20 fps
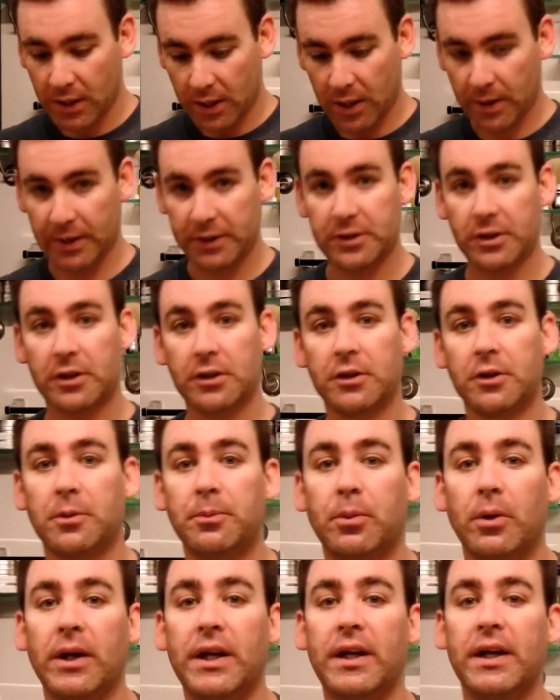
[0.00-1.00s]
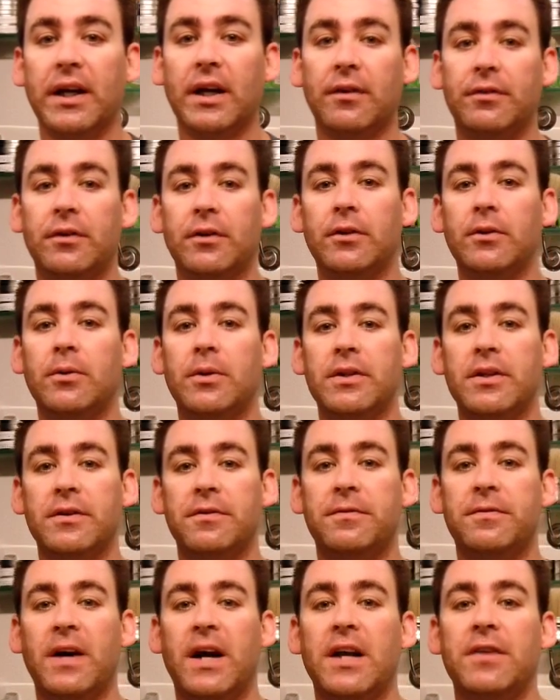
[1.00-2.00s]
Uh, I took a little break after doing the
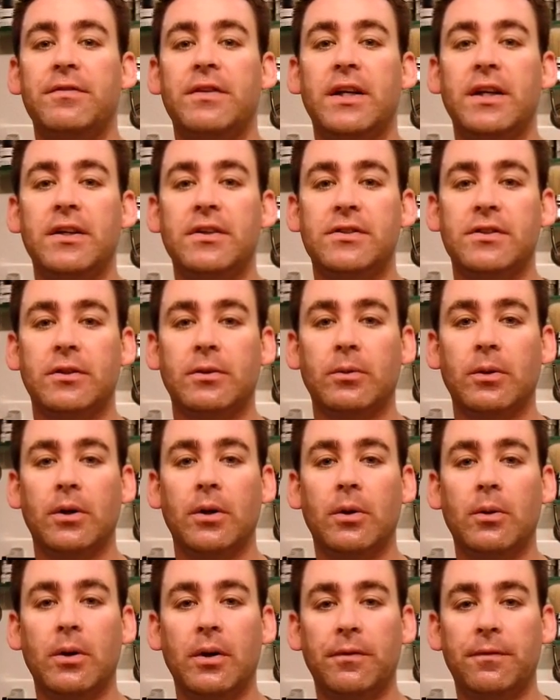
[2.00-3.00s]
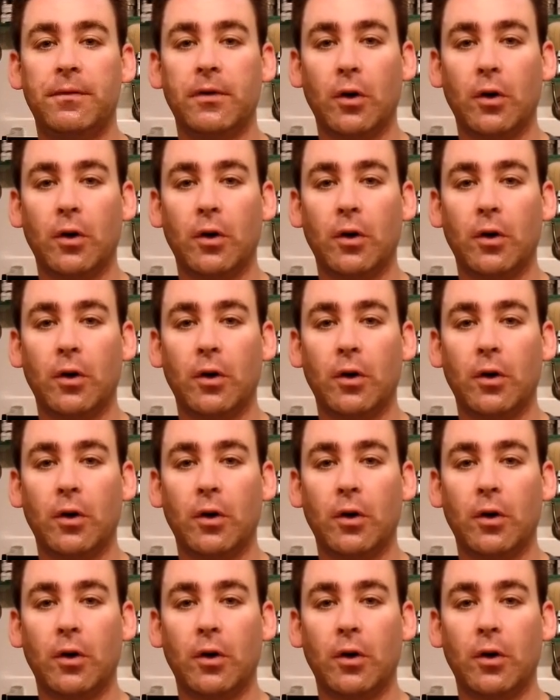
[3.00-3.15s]
five days in a row